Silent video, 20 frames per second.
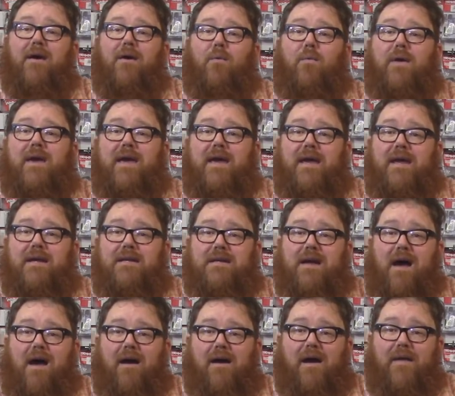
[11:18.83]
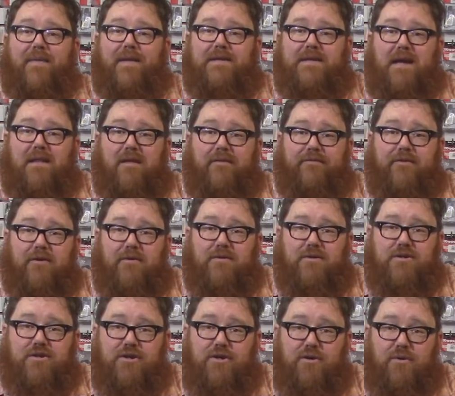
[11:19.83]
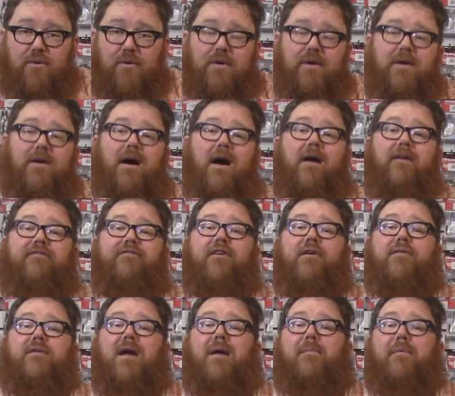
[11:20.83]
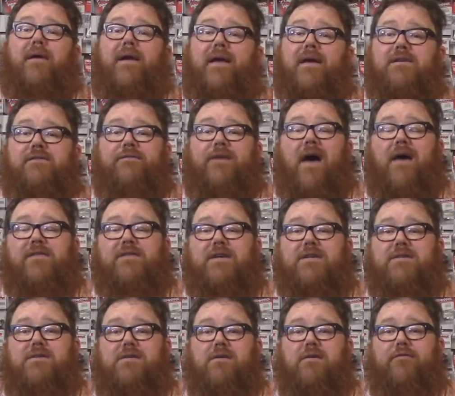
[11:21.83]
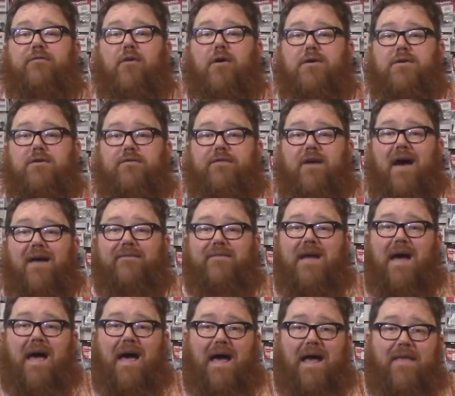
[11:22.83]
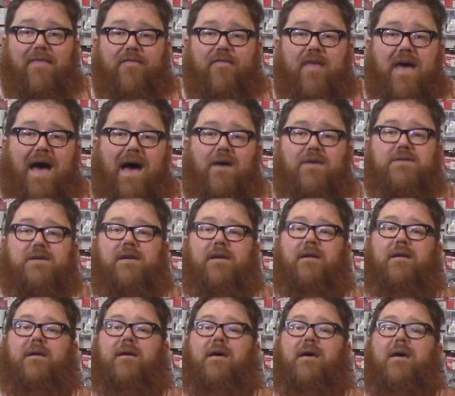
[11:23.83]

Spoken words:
We talk on the telephone too. Our phone number is 562-425-9000.